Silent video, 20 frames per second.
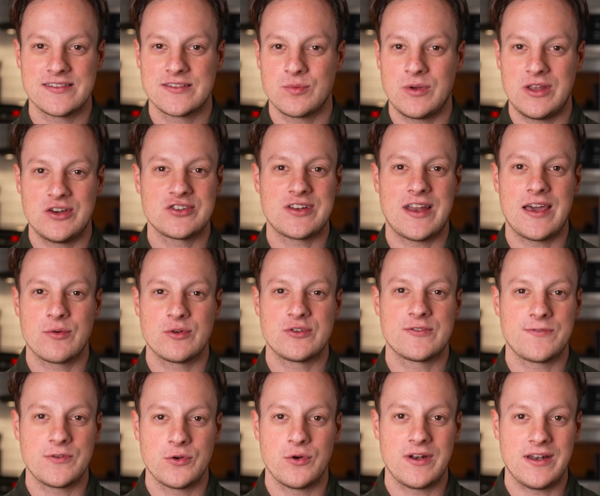the Swedish language
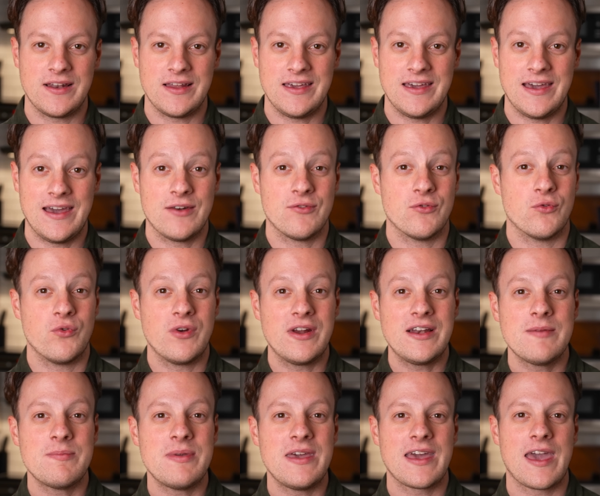fluently, and
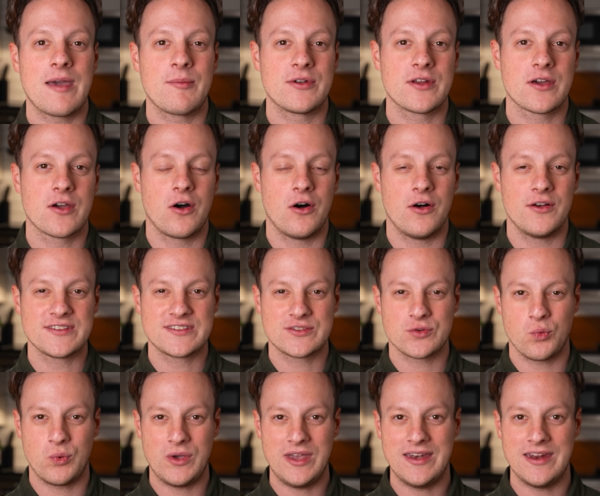really being able to call
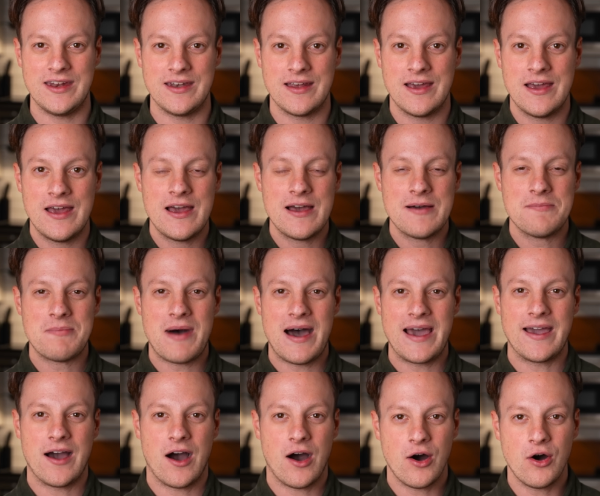Sweden
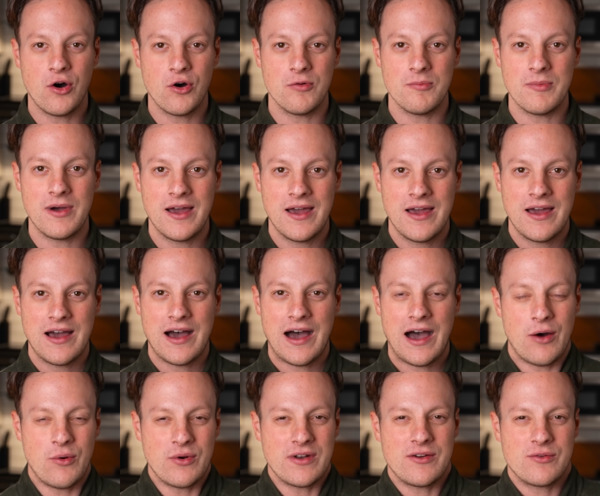my home,
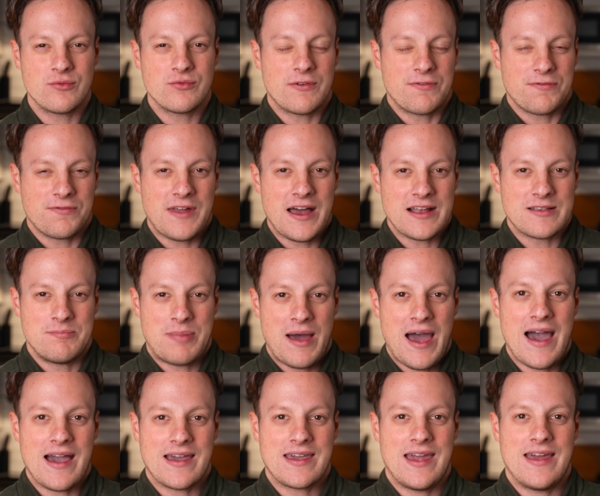I wanna reflect
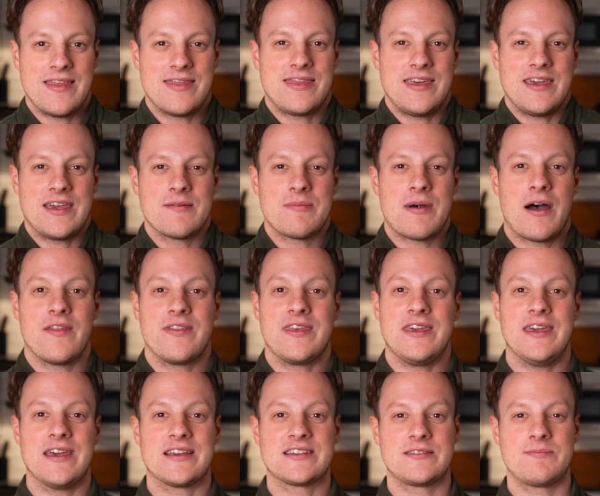back and think about
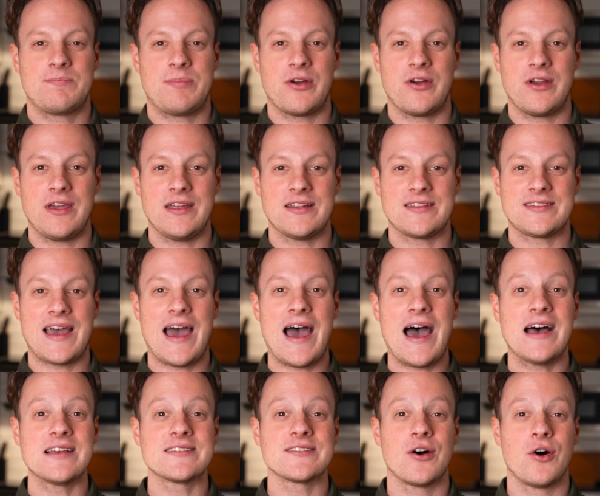the experience
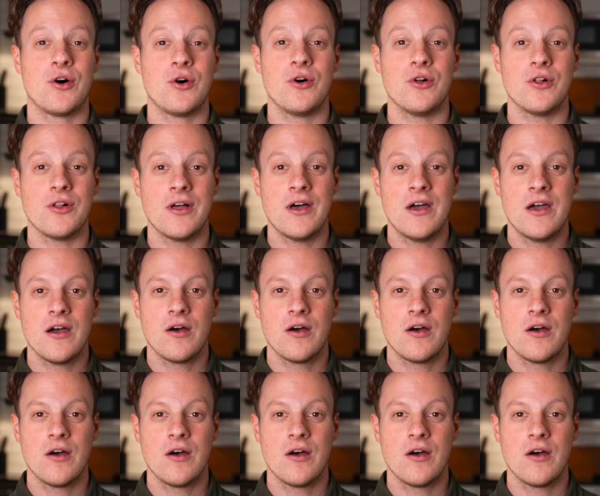as a whole.